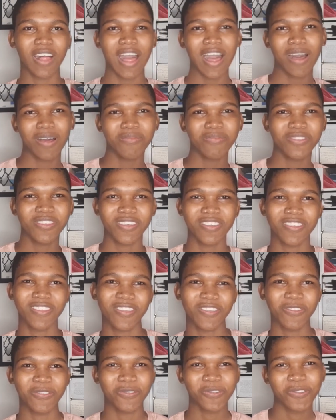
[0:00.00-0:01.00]
I'm just
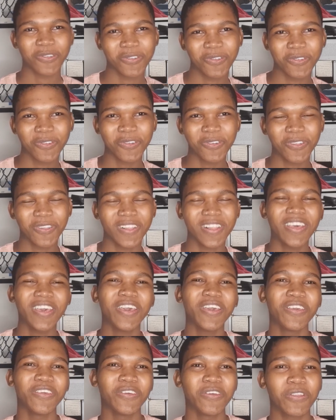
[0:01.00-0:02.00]
so cool,
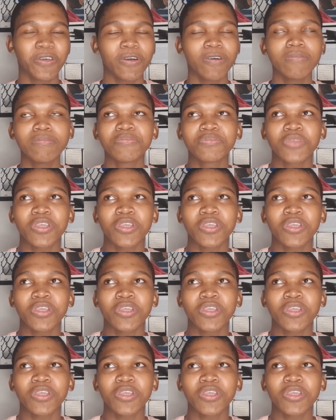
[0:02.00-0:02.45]
you know?